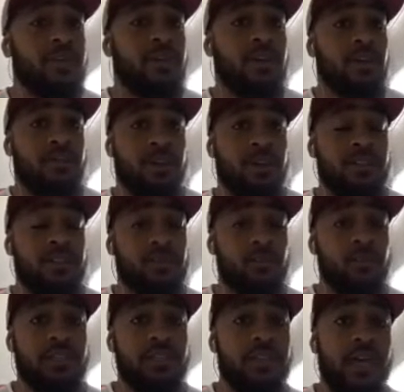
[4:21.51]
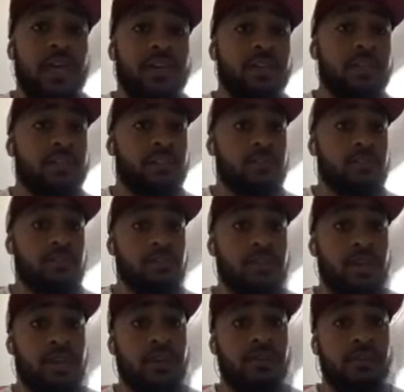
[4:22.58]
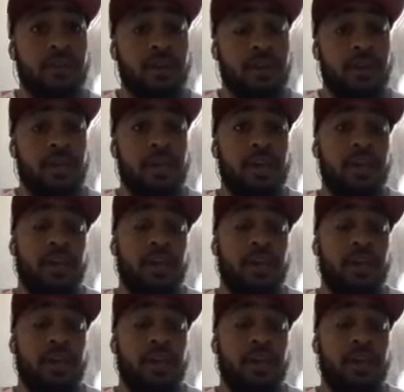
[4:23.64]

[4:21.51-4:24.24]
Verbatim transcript: good punches when he's knocking these dudes out. Oh yeah.